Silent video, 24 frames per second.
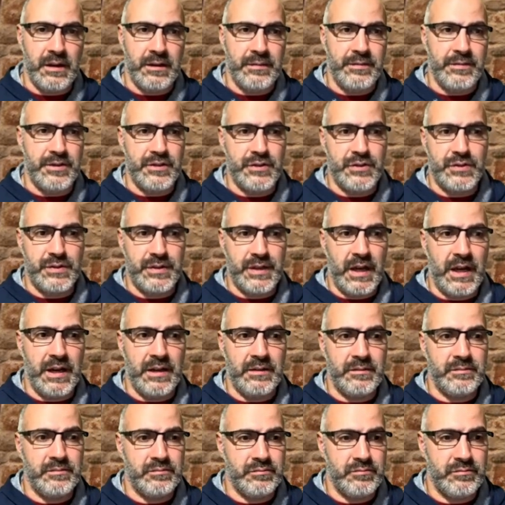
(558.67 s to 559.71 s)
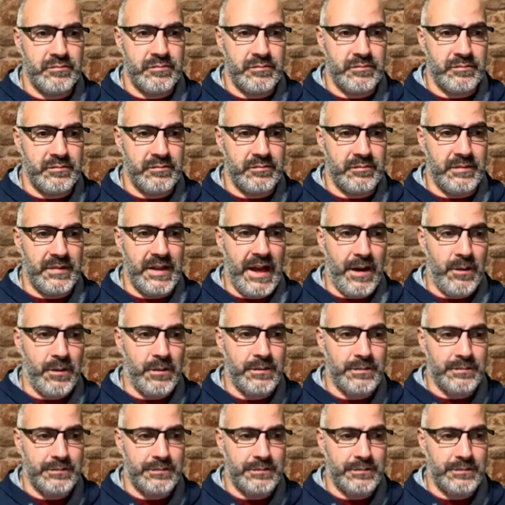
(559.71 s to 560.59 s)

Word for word: just not now.